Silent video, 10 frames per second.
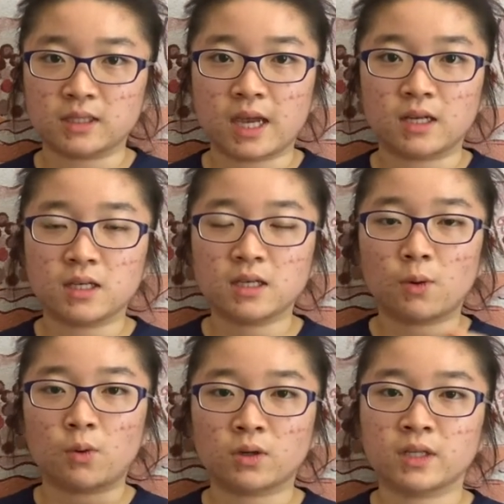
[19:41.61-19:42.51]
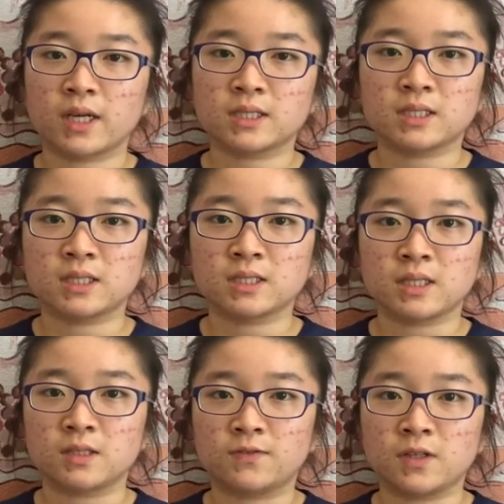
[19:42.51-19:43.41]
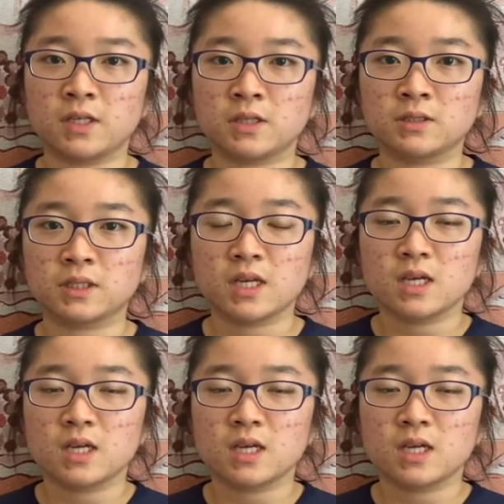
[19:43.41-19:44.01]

And he organizes his videos